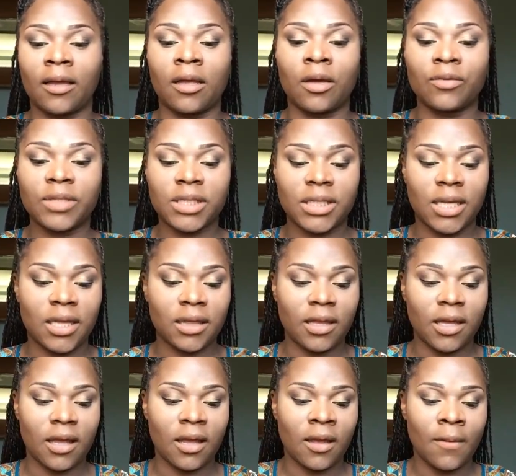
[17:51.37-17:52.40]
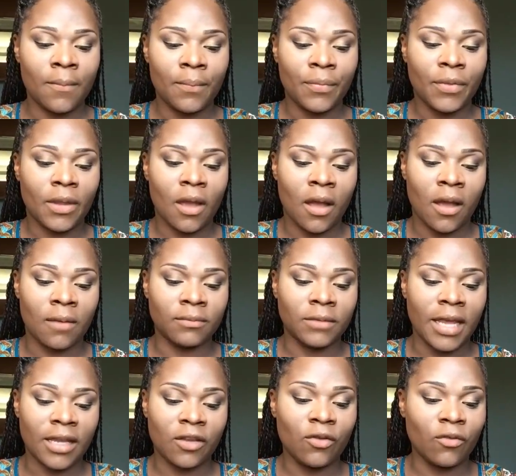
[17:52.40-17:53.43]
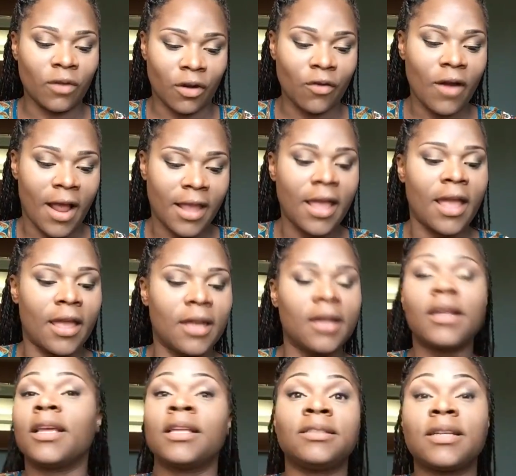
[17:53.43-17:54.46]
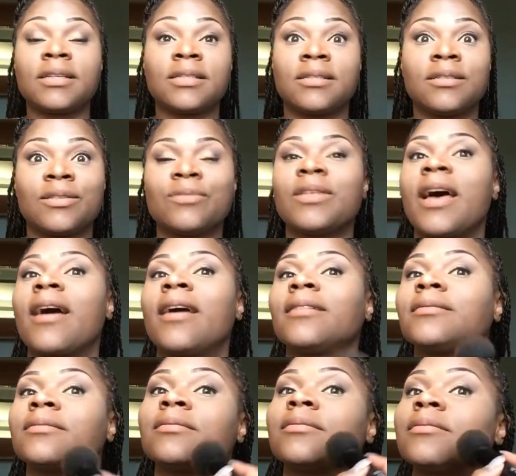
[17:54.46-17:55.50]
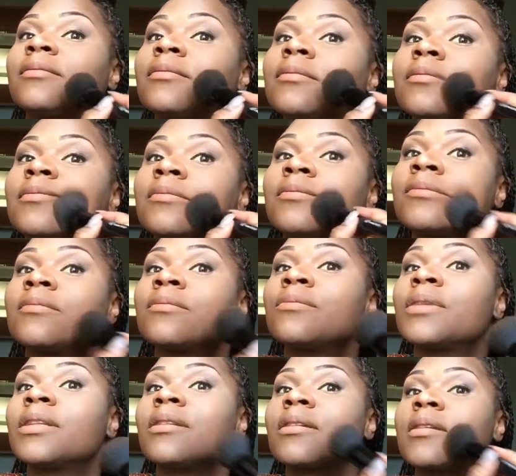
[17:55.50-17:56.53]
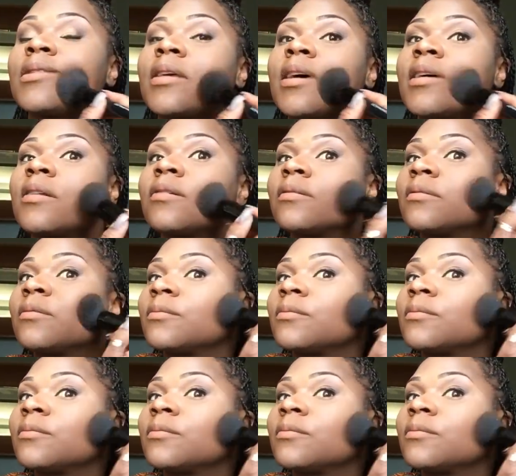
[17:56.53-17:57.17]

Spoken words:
ghostly thing, like you a crackhead. It doesn't do that. But look at that.